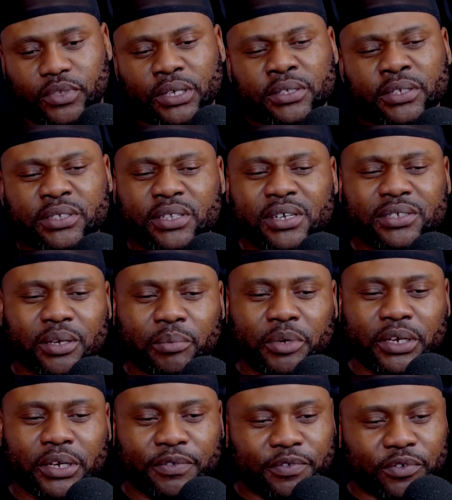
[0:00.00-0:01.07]
These things are
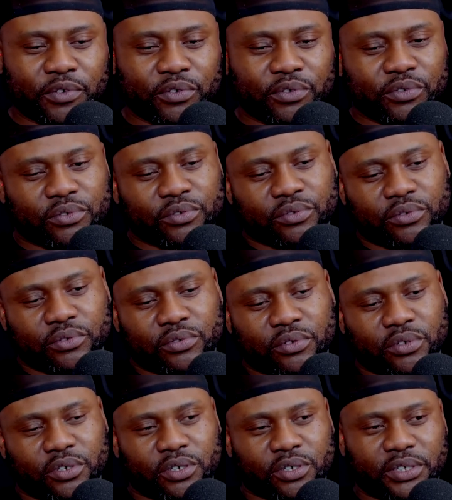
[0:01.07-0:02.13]
meaningful
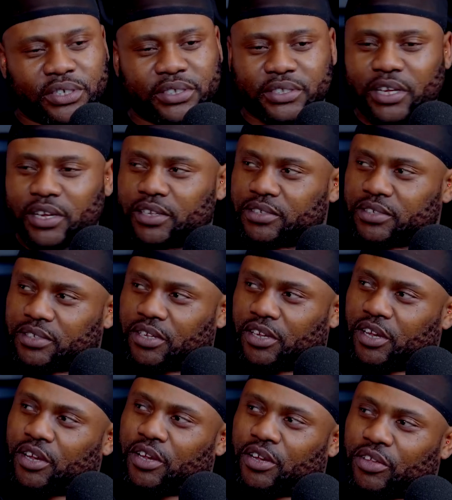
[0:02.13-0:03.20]
these days,
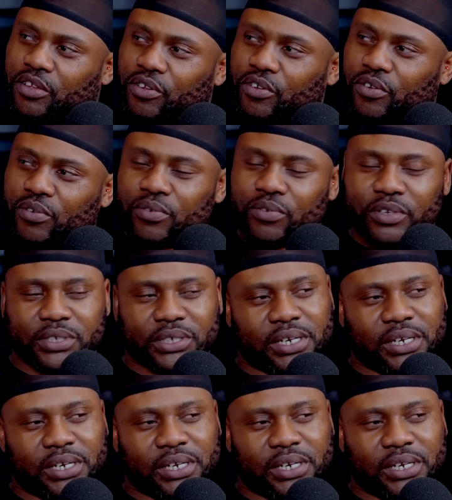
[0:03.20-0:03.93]
you know. It's